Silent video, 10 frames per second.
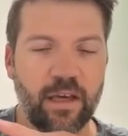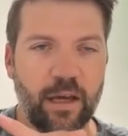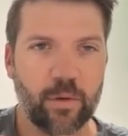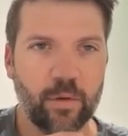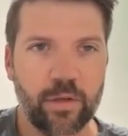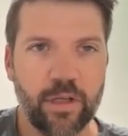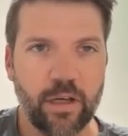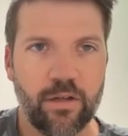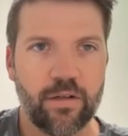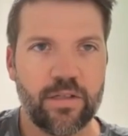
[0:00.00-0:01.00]
I'm going to
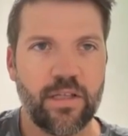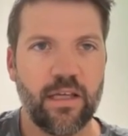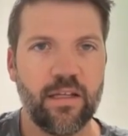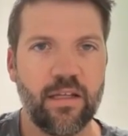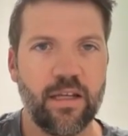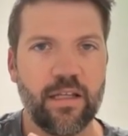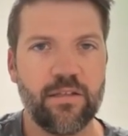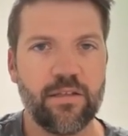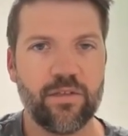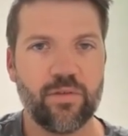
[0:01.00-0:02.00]
understand it, I
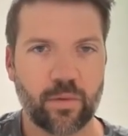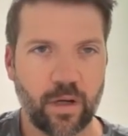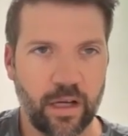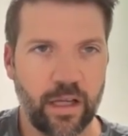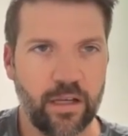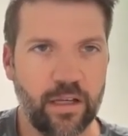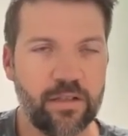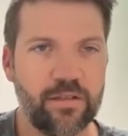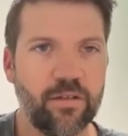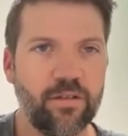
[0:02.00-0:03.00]
need to draw it.
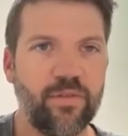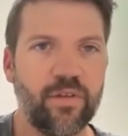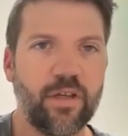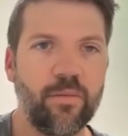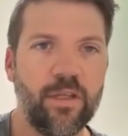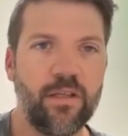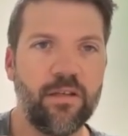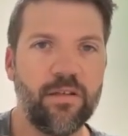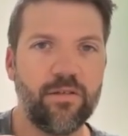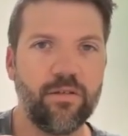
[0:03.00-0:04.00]
And so if you come
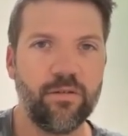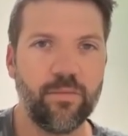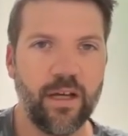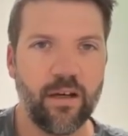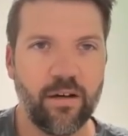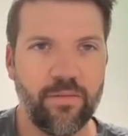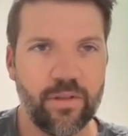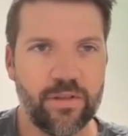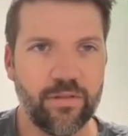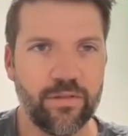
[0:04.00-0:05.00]
into my
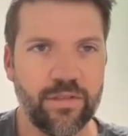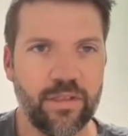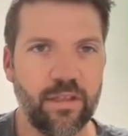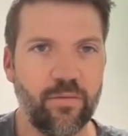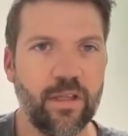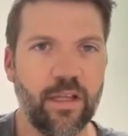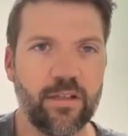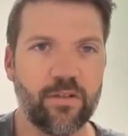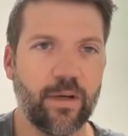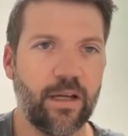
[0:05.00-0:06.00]
office, you'll see that we
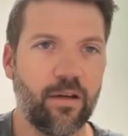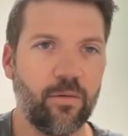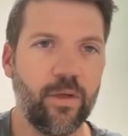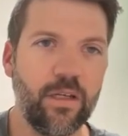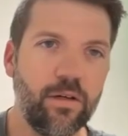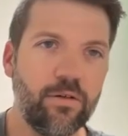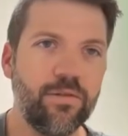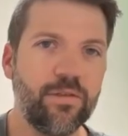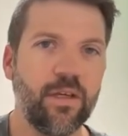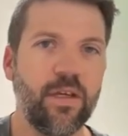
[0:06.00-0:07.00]
like to write on
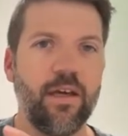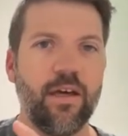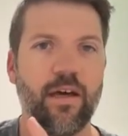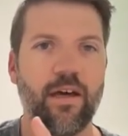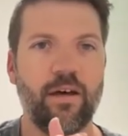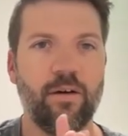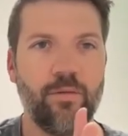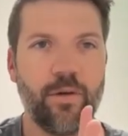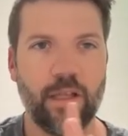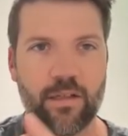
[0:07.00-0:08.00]
windows.
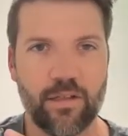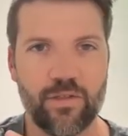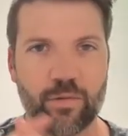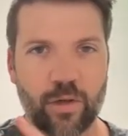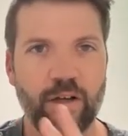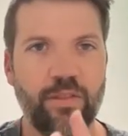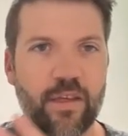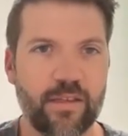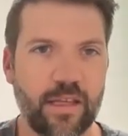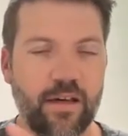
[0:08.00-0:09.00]
We like to draw
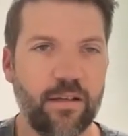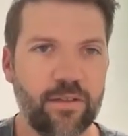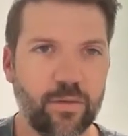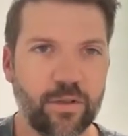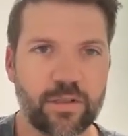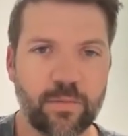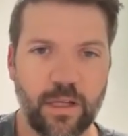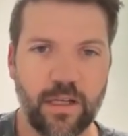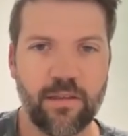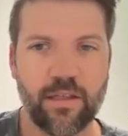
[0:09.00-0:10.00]
things out as we're
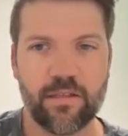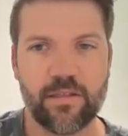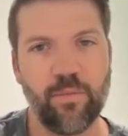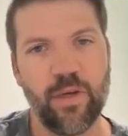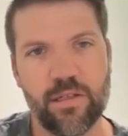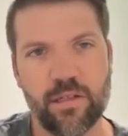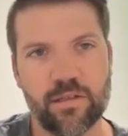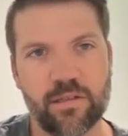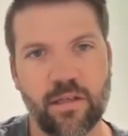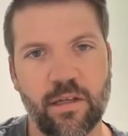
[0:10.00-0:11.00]
explaining things to
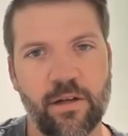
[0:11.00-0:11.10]
patients.